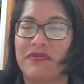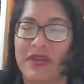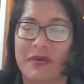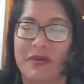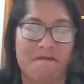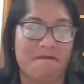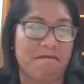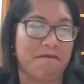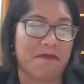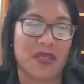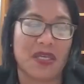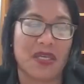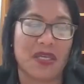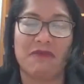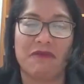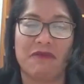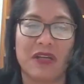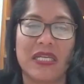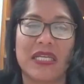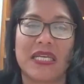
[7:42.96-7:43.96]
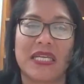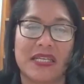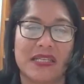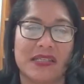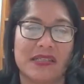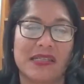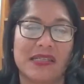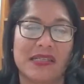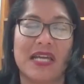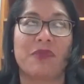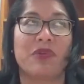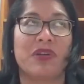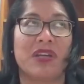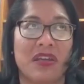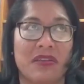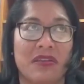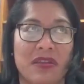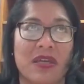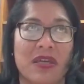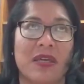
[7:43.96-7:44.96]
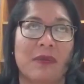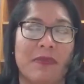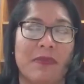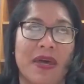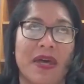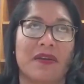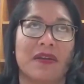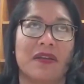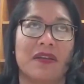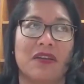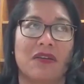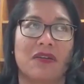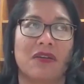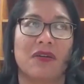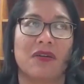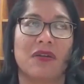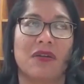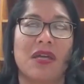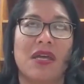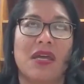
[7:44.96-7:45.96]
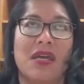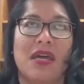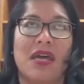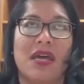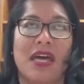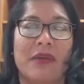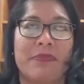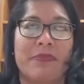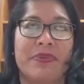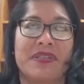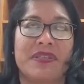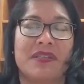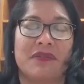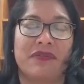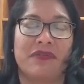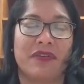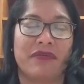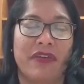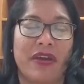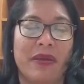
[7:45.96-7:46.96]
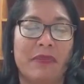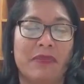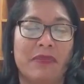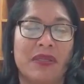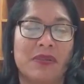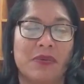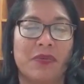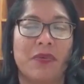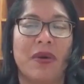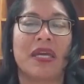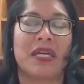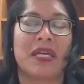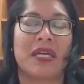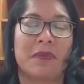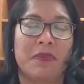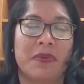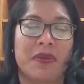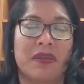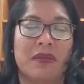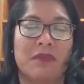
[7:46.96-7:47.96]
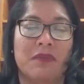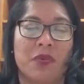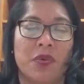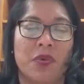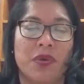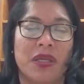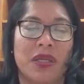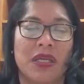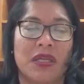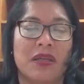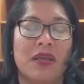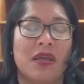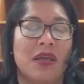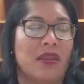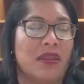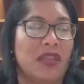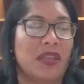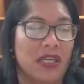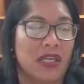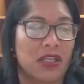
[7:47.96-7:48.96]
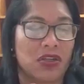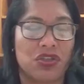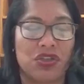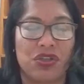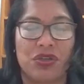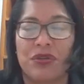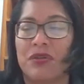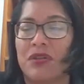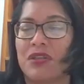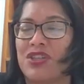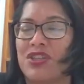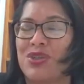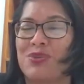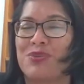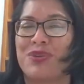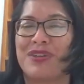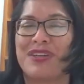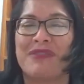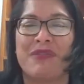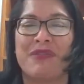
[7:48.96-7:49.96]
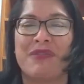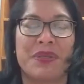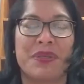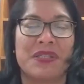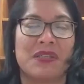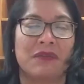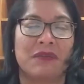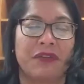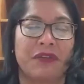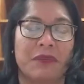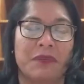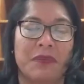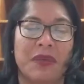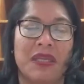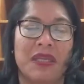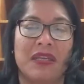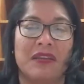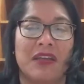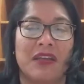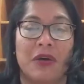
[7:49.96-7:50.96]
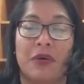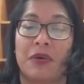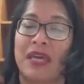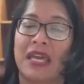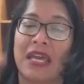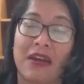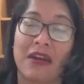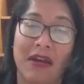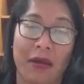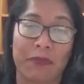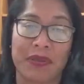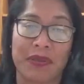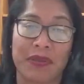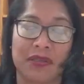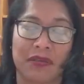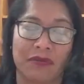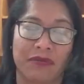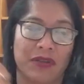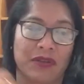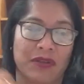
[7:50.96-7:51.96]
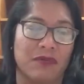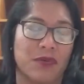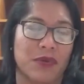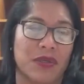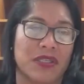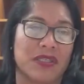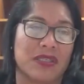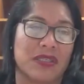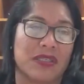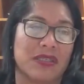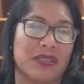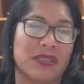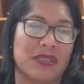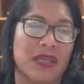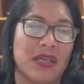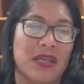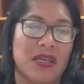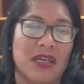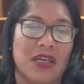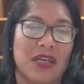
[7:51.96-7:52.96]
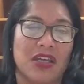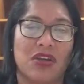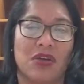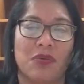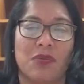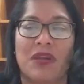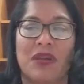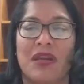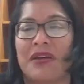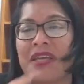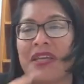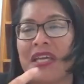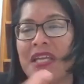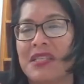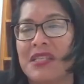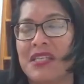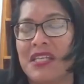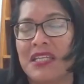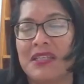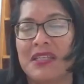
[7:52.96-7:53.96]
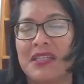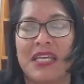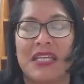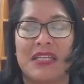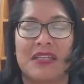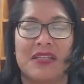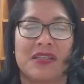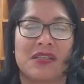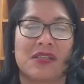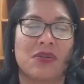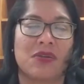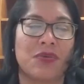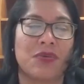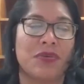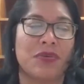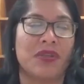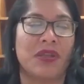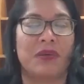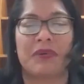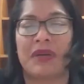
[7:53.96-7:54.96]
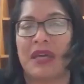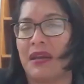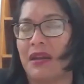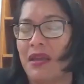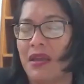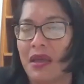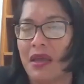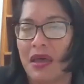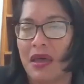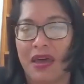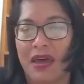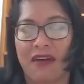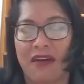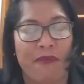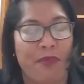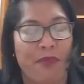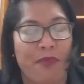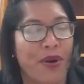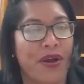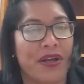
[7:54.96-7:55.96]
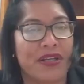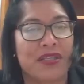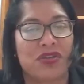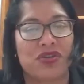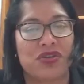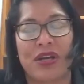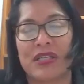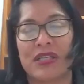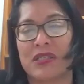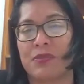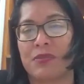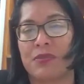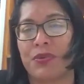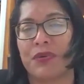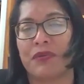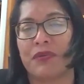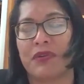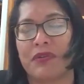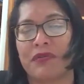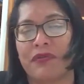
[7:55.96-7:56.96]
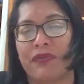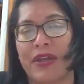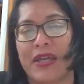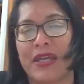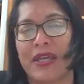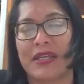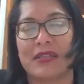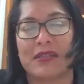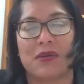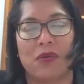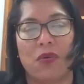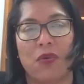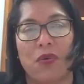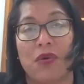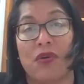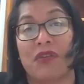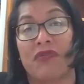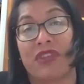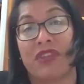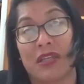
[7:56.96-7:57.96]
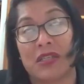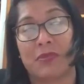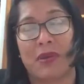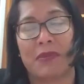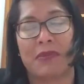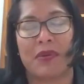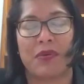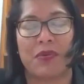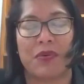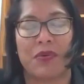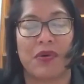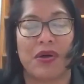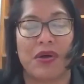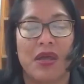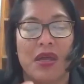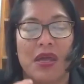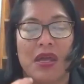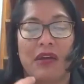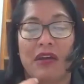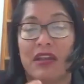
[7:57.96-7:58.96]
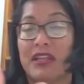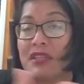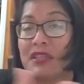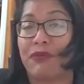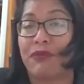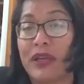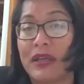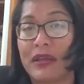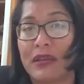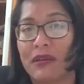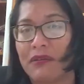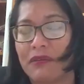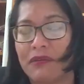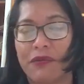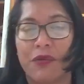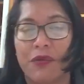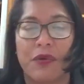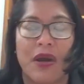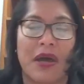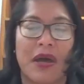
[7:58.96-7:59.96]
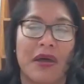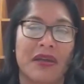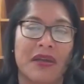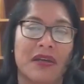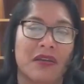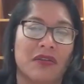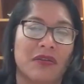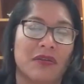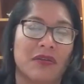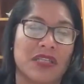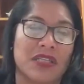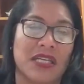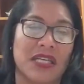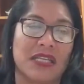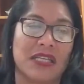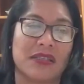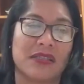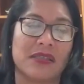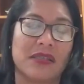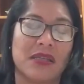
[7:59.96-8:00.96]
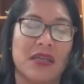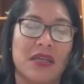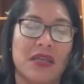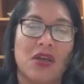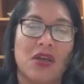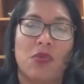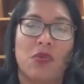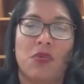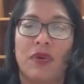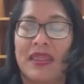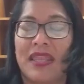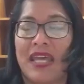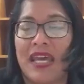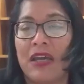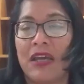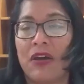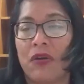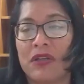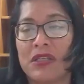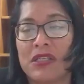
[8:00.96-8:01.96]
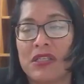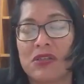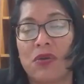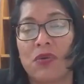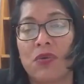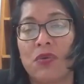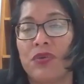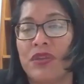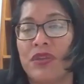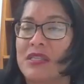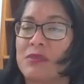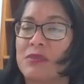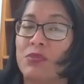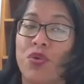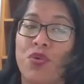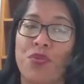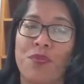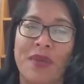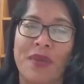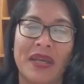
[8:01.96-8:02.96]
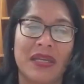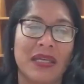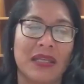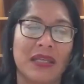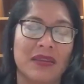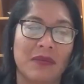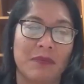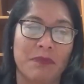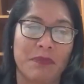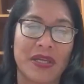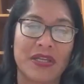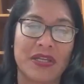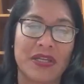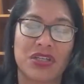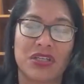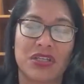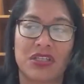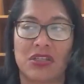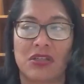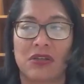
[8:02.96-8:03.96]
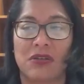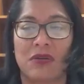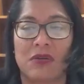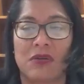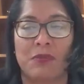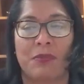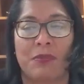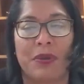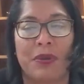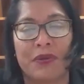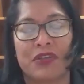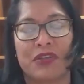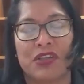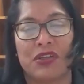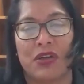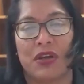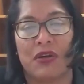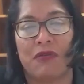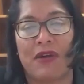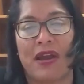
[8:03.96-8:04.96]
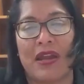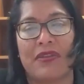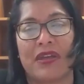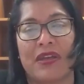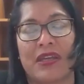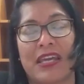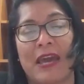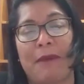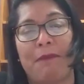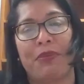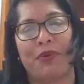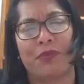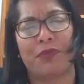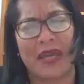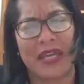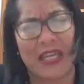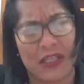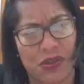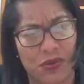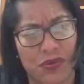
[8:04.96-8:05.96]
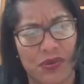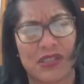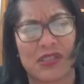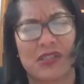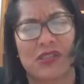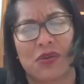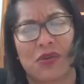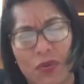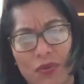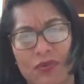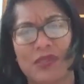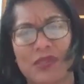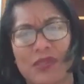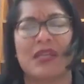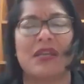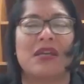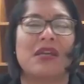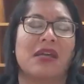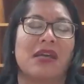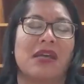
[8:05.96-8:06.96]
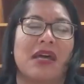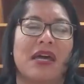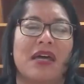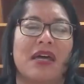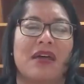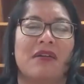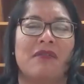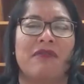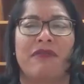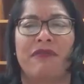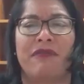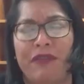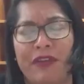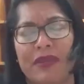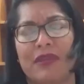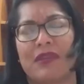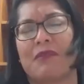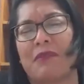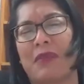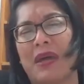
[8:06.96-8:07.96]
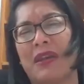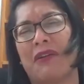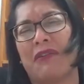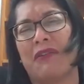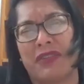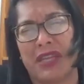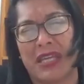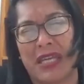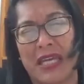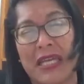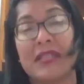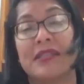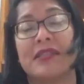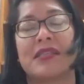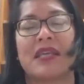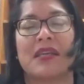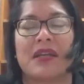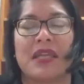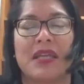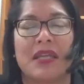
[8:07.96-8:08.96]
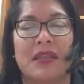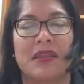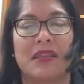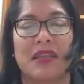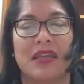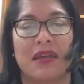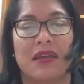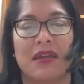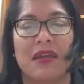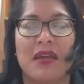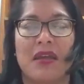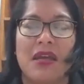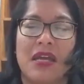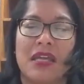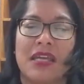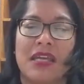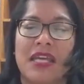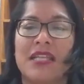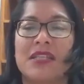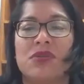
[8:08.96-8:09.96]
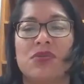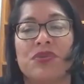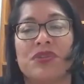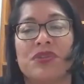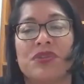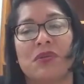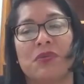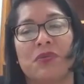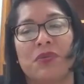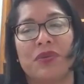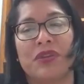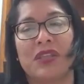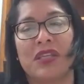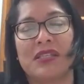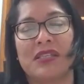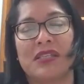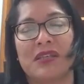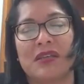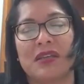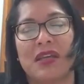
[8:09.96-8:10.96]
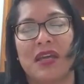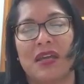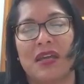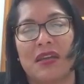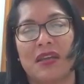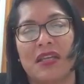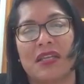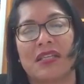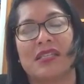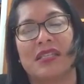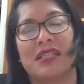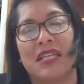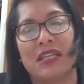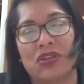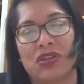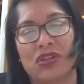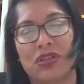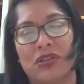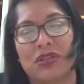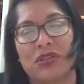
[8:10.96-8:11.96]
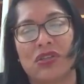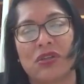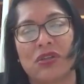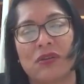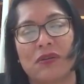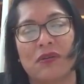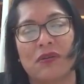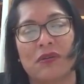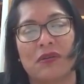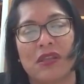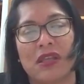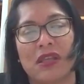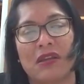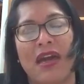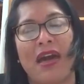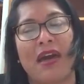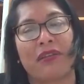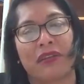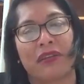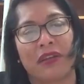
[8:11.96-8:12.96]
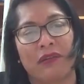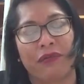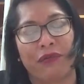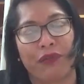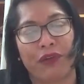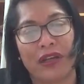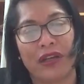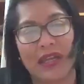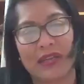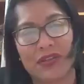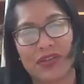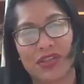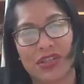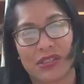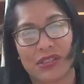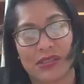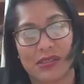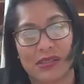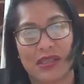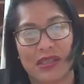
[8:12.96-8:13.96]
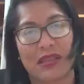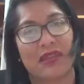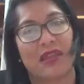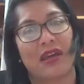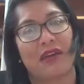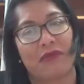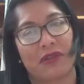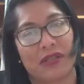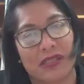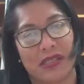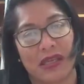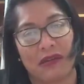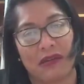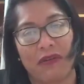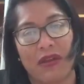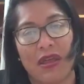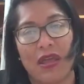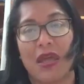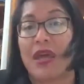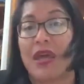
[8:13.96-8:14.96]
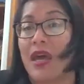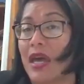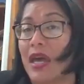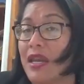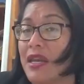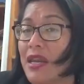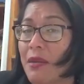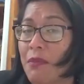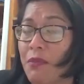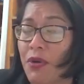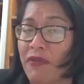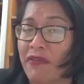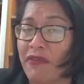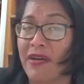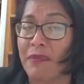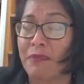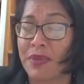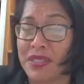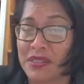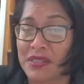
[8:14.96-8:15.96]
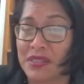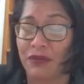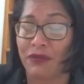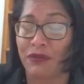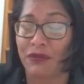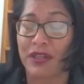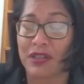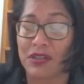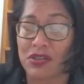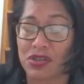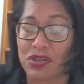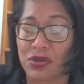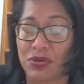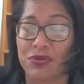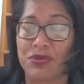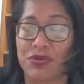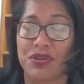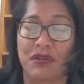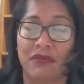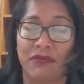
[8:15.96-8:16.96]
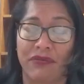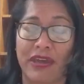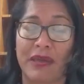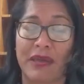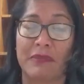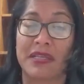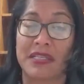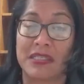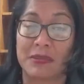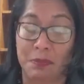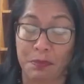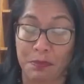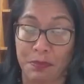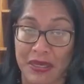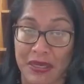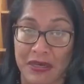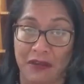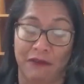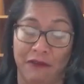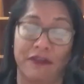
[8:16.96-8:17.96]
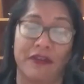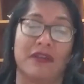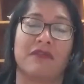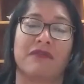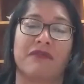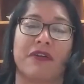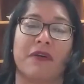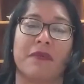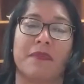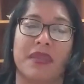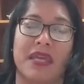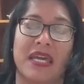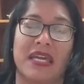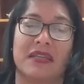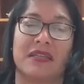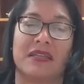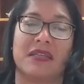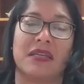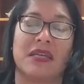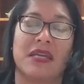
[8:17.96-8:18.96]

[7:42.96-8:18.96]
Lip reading: them. It really is. Like when I think about it, our Pacific families will wake up in the morning, they can tune into whatever Pacific media, they'll hear our Pacific voices. When our kids need to get to school, they'll get half price transport fares, or if they use or it's free for our under 13s. When they go to school, there's more money in the budget to build, around the capital, making sure the schools fit the mana of the kids that are in there. Kids also there's an extension to the healthy free lunches that they receive. A number of our Pacific children and families benefit from that.